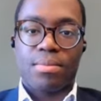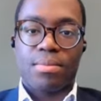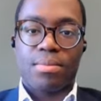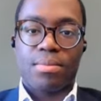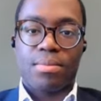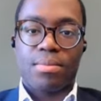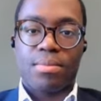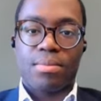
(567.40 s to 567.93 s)

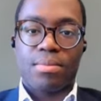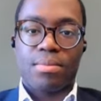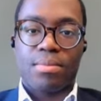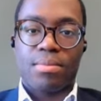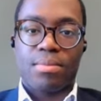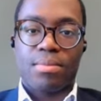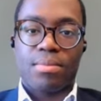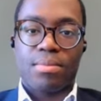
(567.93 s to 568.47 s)

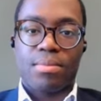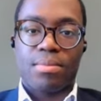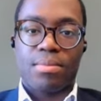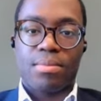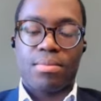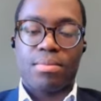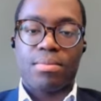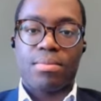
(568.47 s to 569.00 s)

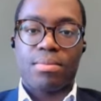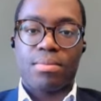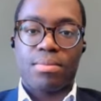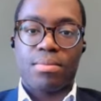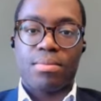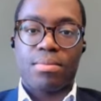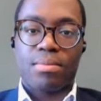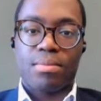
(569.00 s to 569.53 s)

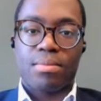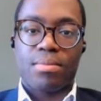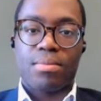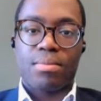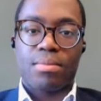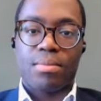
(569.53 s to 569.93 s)
The person shown says nothing.